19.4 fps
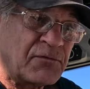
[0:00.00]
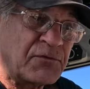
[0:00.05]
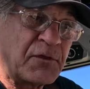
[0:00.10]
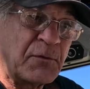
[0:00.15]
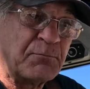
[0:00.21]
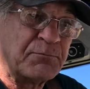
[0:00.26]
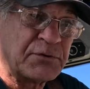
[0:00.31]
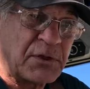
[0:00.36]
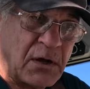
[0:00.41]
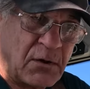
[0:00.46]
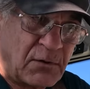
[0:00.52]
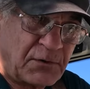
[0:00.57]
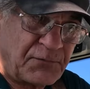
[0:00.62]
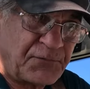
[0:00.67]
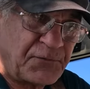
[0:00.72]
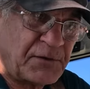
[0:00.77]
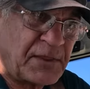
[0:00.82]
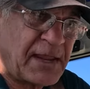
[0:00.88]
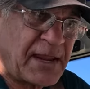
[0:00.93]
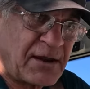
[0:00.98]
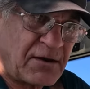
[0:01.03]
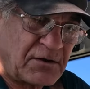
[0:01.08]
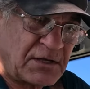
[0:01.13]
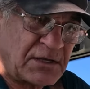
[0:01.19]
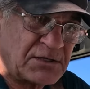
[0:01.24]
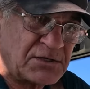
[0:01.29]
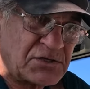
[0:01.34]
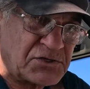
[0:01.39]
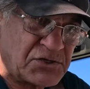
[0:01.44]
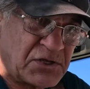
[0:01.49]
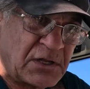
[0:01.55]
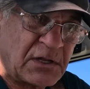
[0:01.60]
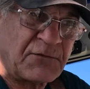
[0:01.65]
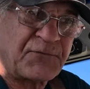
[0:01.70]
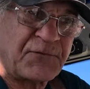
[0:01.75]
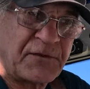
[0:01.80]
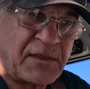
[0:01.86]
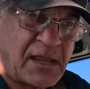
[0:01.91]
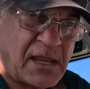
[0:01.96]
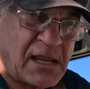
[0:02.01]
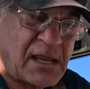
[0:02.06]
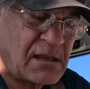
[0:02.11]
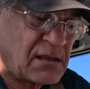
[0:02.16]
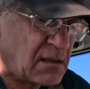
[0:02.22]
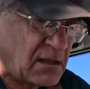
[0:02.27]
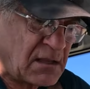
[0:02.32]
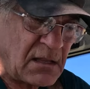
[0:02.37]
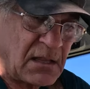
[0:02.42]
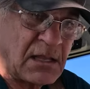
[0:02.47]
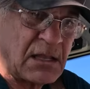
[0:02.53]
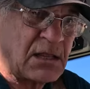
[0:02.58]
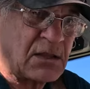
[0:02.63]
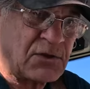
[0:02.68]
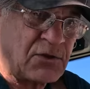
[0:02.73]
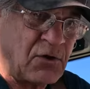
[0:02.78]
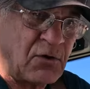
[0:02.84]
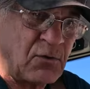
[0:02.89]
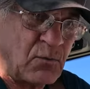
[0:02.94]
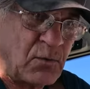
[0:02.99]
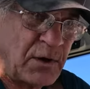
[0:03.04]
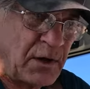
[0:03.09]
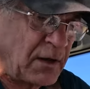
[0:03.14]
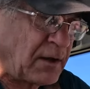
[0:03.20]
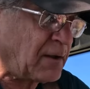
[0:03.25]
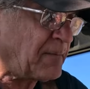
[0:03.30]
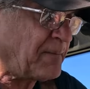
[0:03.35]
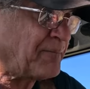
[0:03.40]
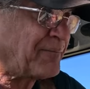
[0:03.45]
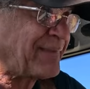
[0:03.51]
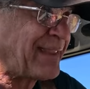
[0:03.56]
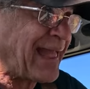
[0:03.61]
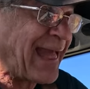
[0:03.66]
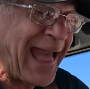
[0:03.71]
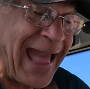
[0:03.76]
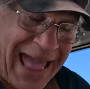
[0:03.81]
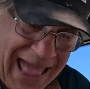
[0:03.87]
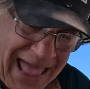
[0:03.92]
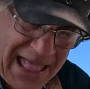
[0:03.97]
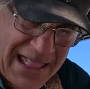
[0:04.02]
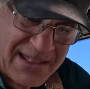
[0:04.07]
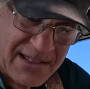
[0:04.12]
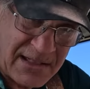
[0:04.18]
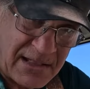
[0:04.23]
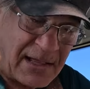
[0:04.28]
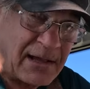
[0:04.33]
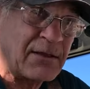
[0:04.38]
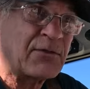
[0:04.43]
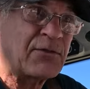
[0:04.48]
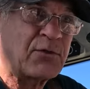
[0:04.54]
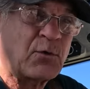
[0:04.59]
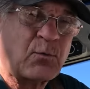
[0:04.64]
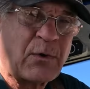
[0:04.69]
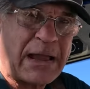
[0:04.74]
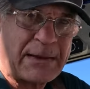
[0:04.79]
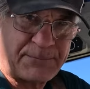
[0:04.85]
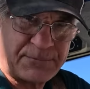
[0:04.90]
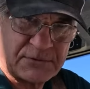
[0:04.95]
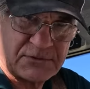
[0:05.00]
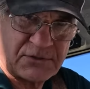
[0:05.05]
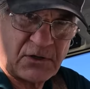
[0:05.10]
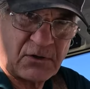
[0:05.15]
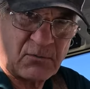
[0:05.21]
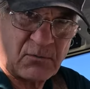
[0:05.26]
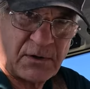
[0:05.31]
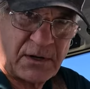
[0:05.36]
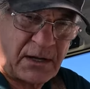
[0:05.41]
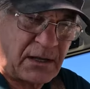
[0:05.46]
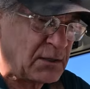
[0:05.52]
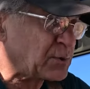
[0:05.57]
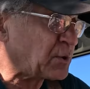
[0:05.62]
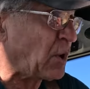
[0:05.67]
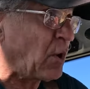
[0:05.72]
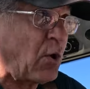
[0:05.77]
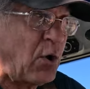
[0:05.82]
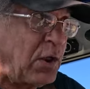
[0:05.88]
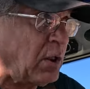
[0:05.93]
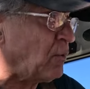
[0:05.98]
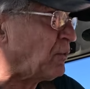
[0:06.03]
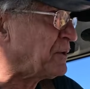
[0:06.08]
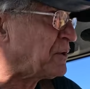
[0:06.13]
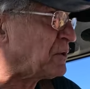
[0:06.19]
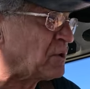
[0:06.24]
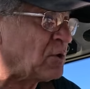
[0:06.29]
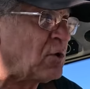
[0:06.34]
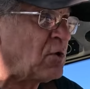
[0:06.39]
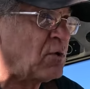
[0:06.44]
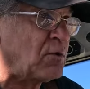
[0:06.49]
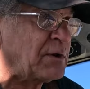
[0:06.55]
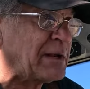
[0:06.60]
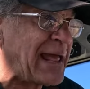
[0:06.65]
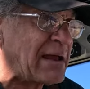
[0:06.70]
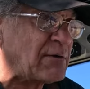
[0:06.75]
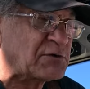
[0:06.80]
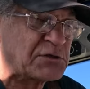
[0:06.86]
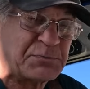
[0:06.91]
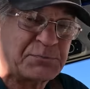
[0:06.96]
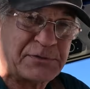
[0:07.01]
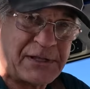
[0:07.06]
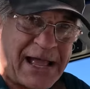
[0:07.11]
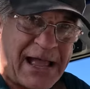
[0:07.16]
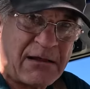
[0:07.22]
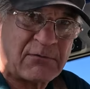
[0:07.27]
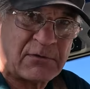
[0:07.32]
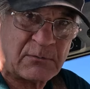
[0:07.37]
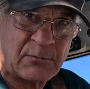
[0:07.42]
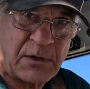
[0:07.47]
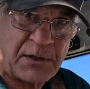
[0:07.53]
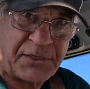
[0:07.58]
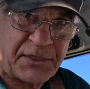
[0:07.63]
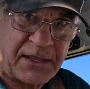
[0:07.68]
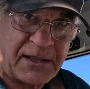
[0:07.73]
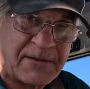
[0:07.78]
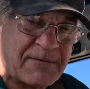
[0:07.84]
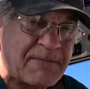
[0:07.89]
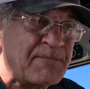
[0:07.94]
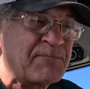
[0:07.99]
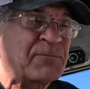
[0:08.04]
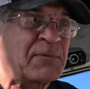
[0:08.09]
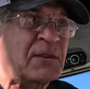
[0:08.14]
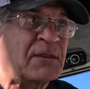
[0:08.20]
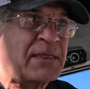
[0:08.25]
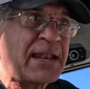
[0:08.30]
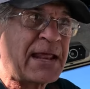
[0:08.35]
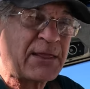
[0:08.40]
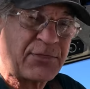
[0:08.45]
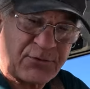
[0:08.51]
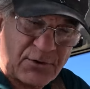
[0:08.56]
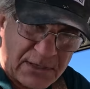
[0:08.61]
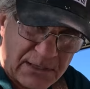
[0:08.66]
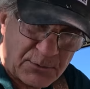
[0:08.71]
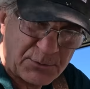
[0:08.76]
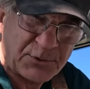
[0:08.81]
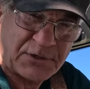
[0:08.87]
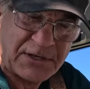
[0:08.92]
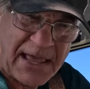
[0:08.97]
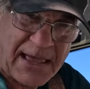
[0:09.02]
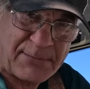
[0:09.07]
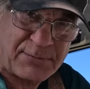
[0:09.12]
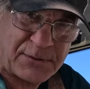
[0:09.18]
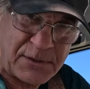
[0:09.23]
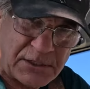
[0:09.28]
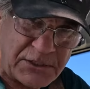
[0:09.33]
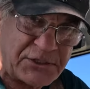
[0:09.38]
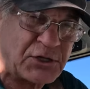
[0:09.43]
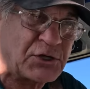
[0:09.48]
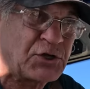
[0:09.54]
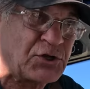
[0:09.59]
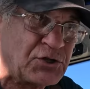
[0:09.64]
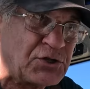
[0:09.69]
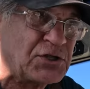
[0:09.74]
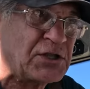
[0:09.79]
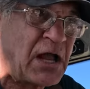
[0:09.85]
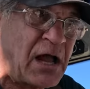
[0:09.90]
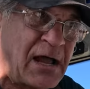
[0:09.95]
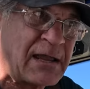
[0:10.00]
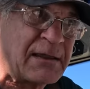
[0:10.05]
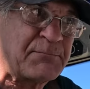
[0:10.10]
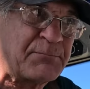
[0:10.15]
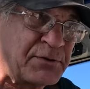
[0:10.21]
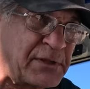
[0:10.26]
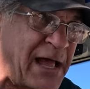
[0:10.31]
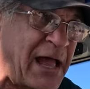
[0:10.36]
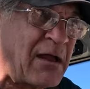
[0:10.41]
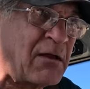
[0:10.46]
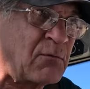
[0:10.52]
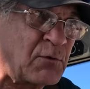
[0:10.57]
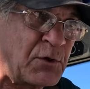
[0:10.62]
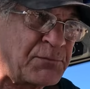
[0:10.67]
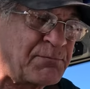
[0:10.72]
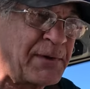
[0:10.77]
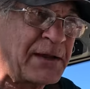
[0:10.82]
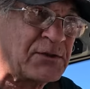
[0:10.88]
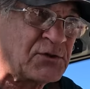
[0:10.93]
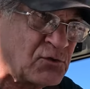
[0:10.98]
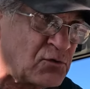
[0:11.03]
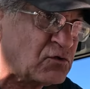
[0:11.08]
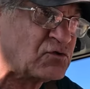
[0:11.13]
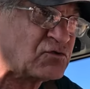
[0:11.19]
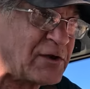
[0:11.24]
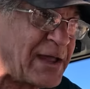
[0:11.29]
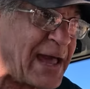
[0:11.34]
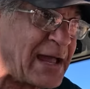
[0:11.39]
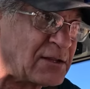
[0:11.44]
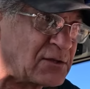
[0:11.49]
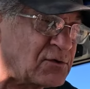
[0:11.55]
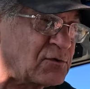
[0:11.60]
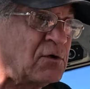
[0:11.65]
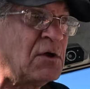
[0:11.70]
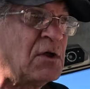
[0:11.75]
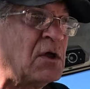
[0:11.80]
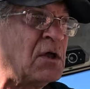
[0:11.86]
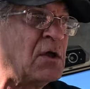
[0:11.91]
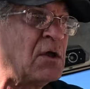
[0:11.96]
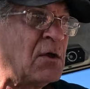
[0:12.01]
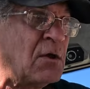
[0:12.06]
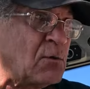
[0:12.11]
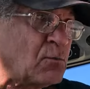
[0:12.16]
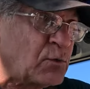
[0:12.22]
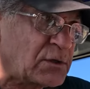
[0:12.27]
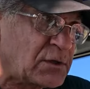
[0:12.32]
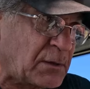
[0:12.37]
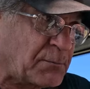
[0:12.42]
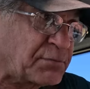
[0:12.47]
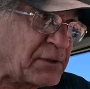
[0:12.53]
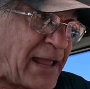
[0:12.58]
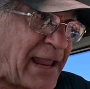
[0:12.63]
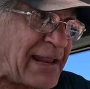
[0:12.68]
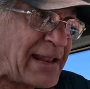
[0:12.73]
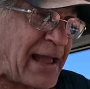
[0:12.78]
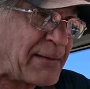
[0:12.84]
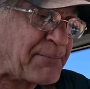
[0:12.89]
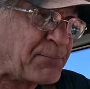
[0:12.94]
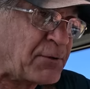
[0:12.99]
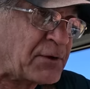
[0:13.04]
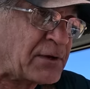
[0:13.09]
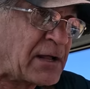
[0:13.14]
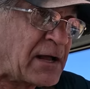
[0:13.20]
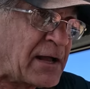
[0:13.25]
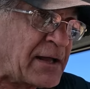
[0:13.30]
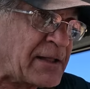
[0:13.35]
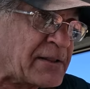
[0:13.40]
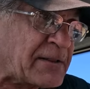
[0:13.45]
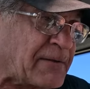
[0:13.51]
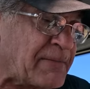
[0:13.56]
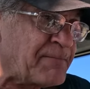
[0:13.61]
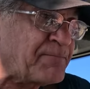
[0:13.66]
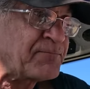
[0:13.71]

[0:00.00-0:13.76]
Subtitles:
the blower for the air conditioning for the heat don't work, and the wipers don't work. So all winter long when I was plowing with it, that I thought I was going to have such a good time plowing with my new tractor with the blade I put on,